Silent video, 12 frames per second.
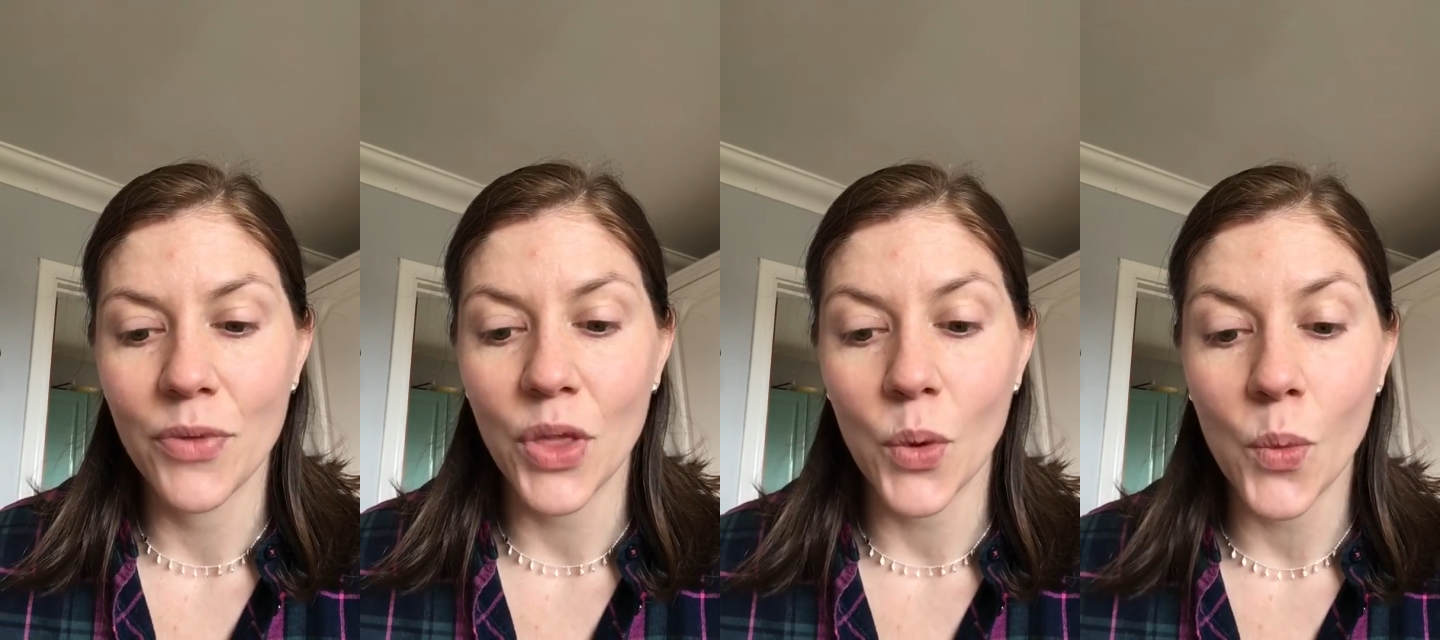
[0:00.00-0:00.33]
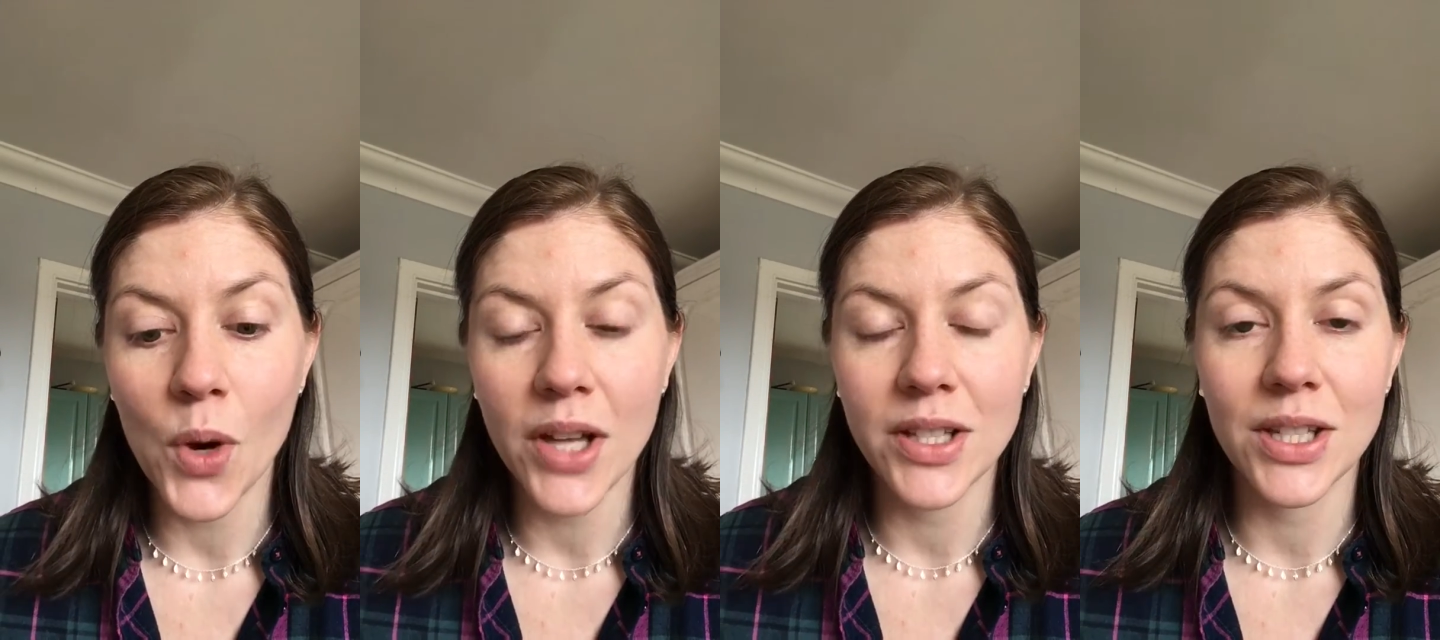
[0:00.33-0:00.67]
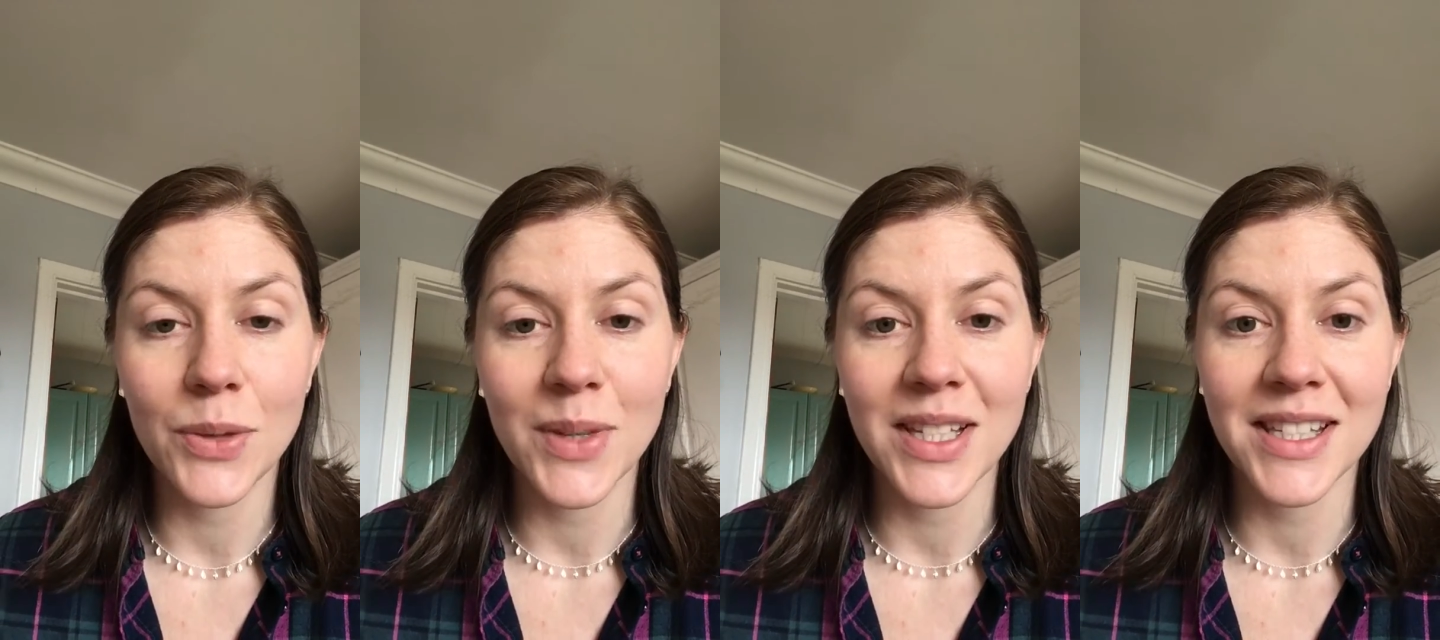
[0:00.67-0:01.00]
the words
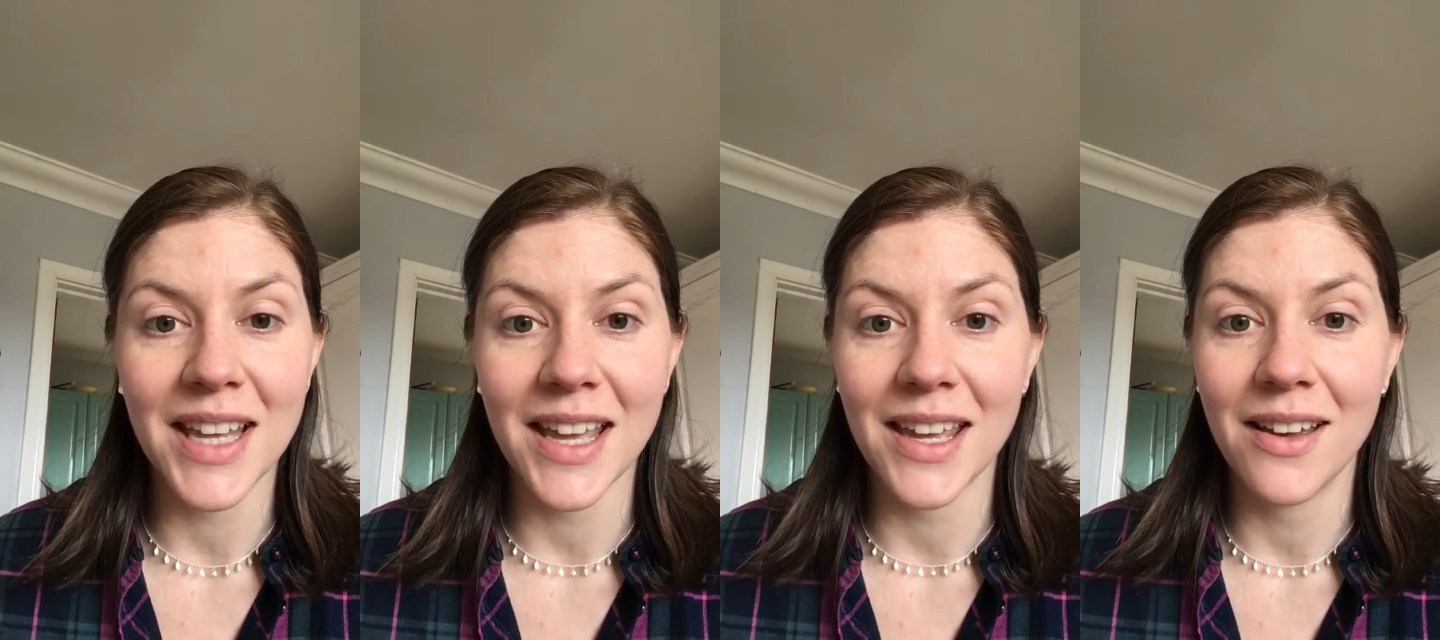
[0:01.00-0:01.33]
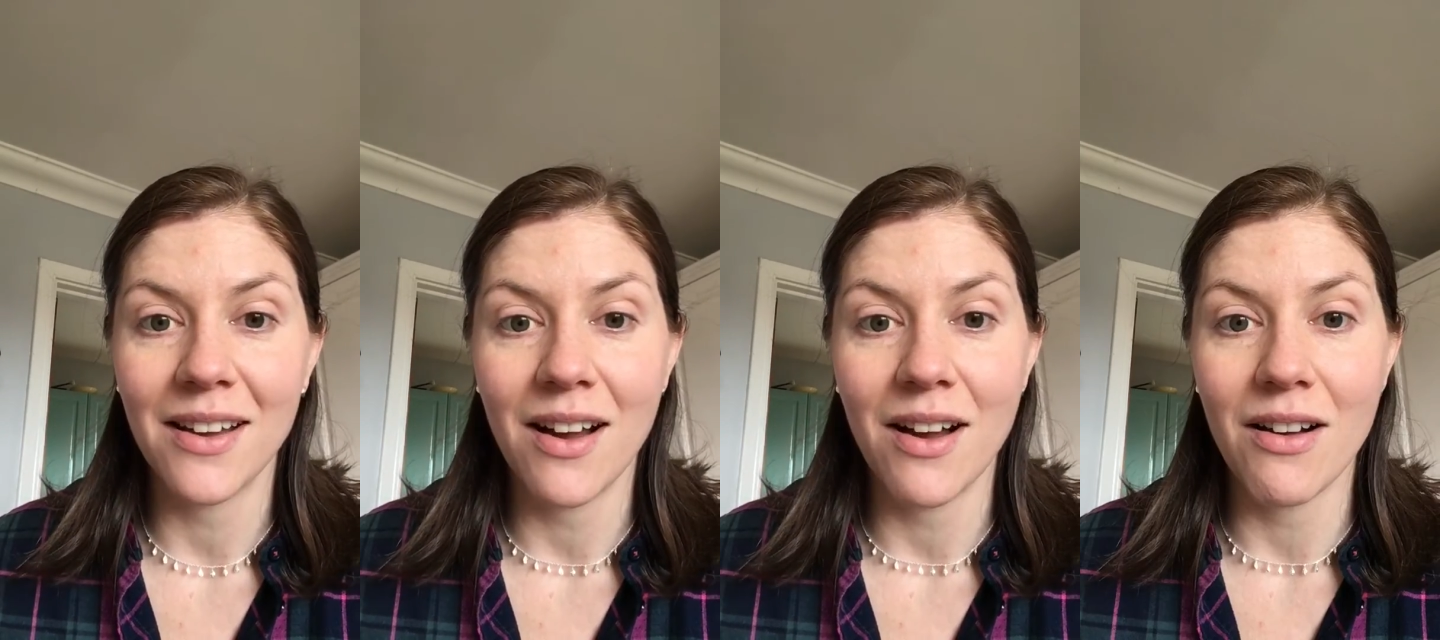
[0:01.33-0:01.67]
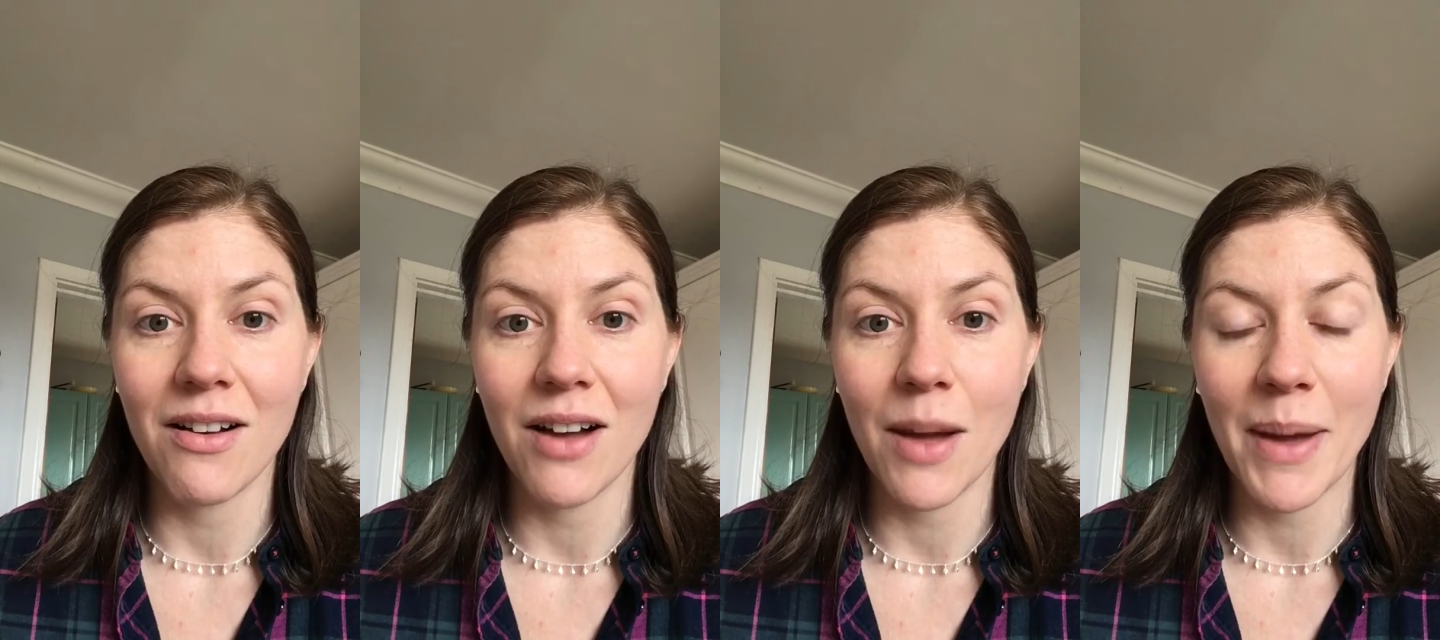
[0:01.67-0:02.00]
that we say
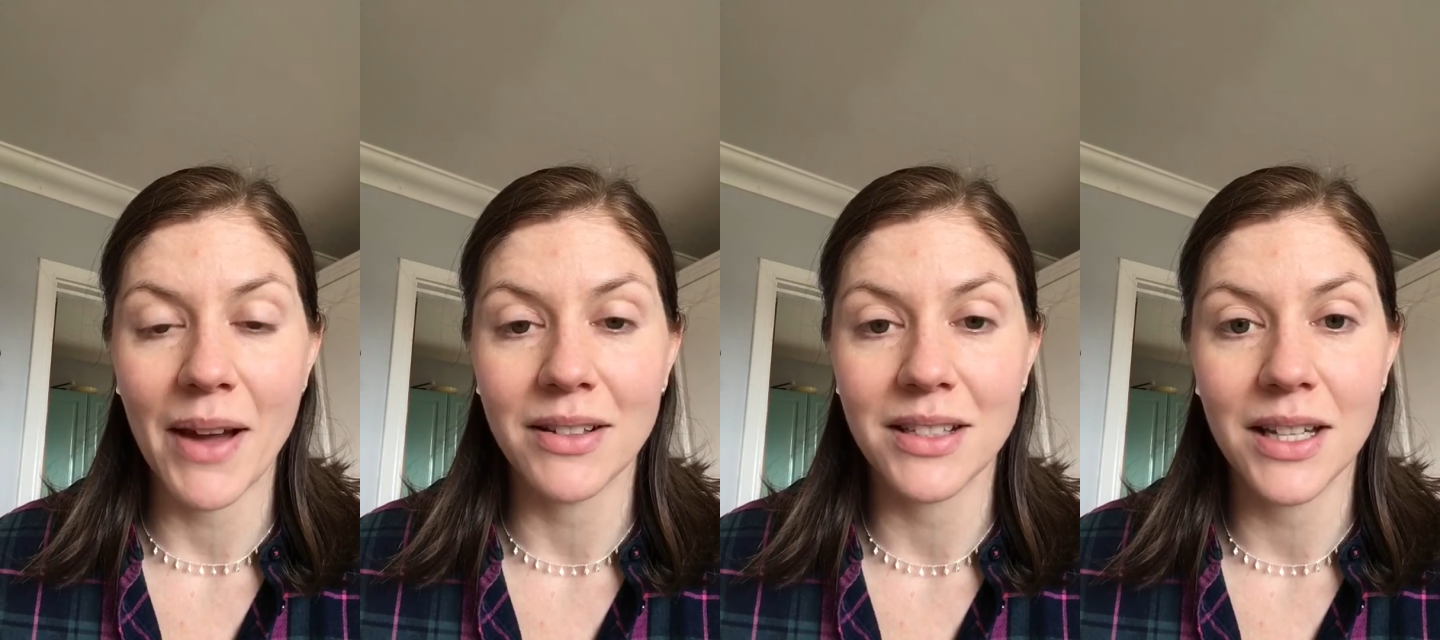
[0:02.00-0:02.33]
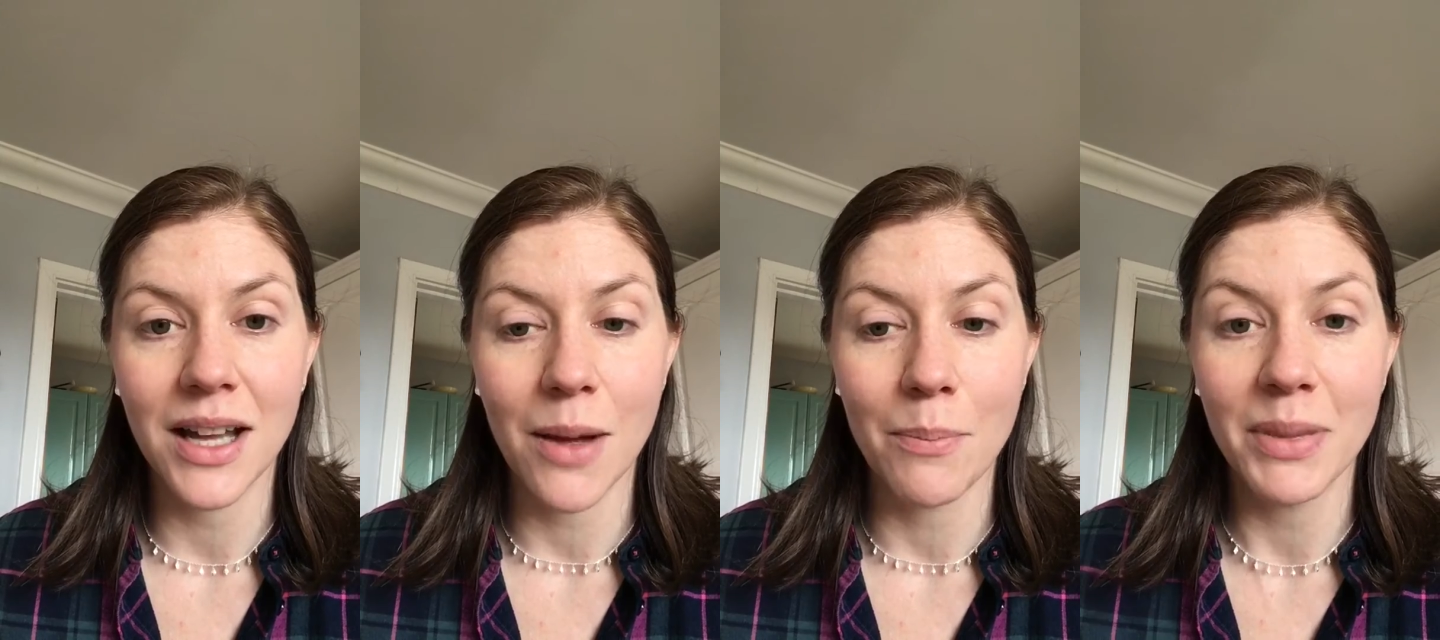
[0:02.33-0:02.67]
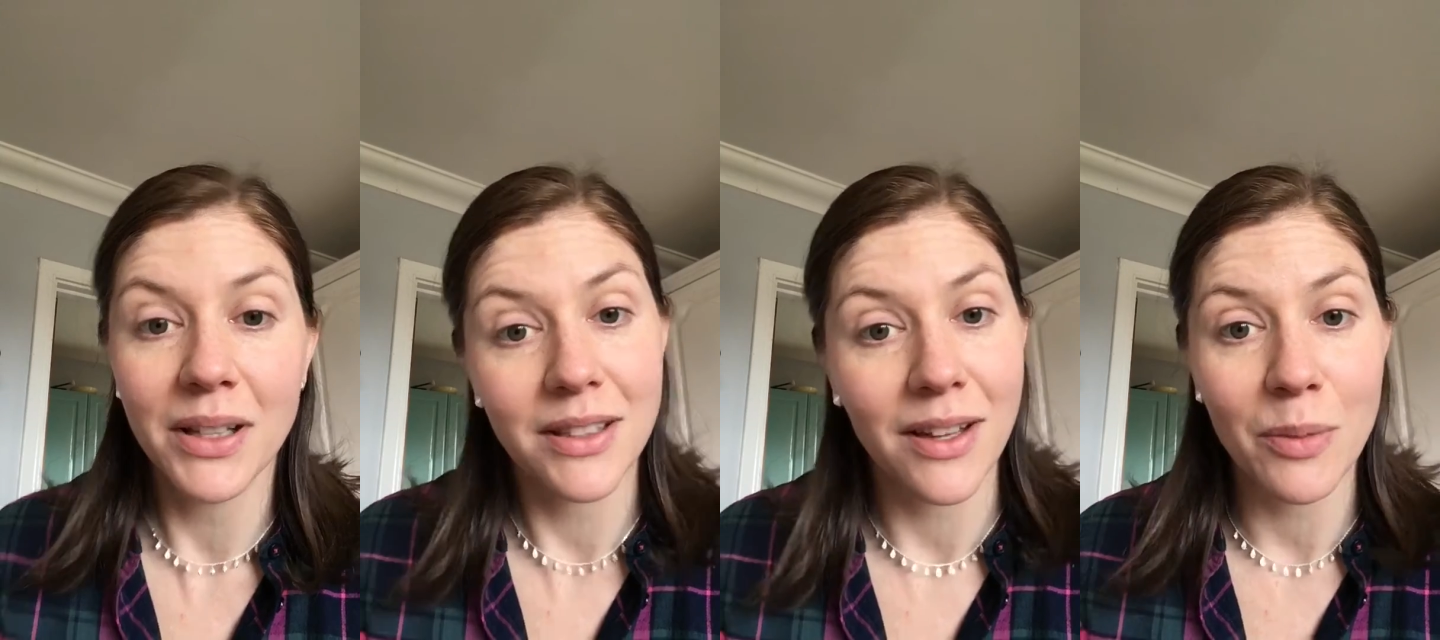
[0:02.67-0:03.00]
are about
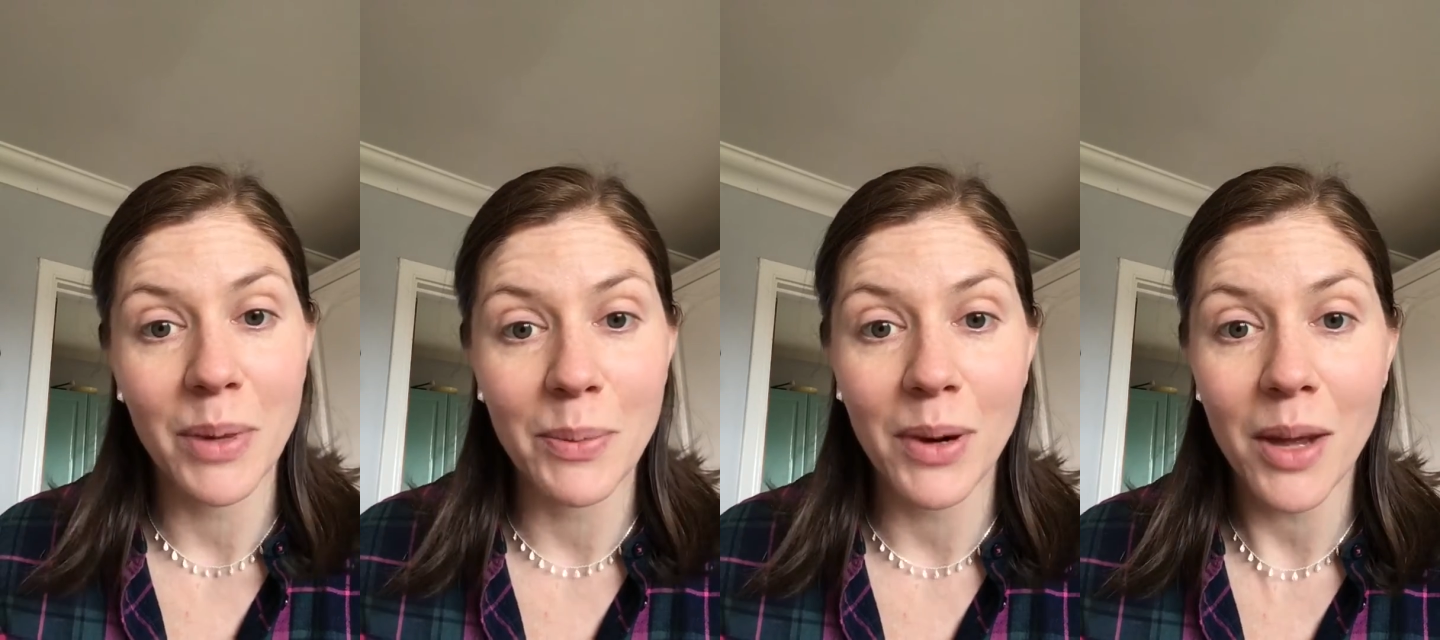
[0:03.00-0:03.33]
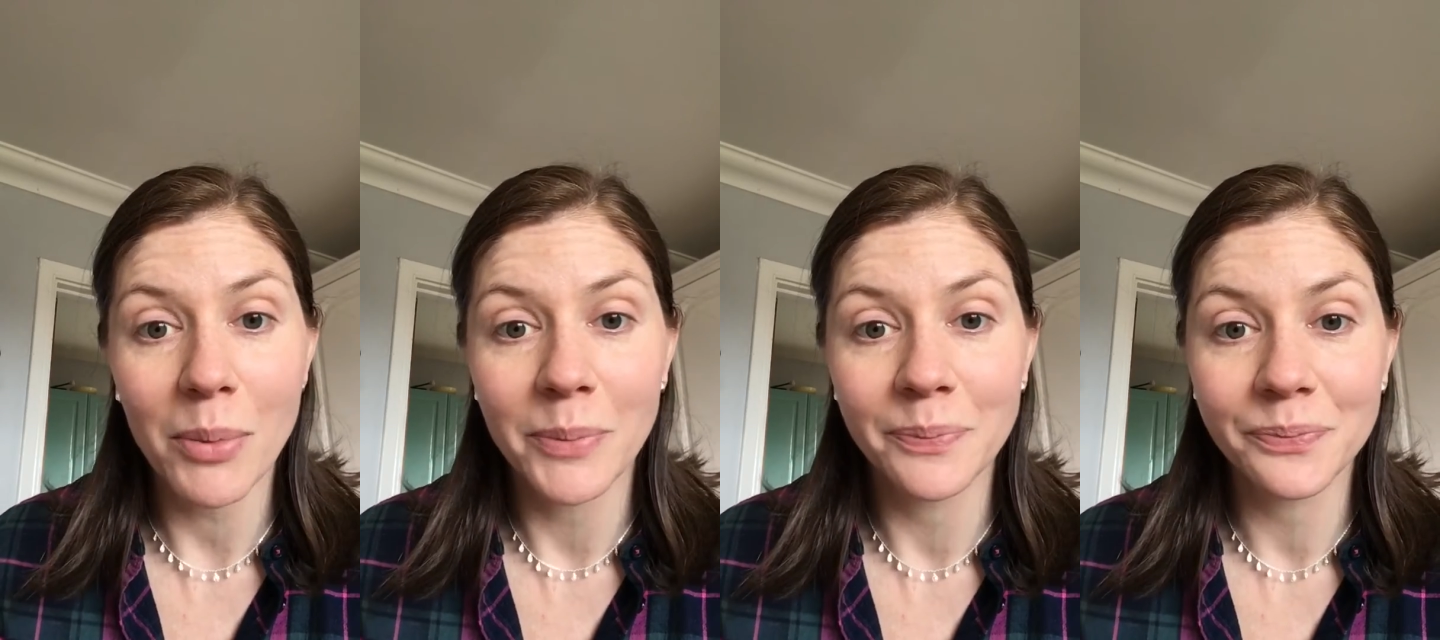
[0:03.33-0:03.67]
building other people up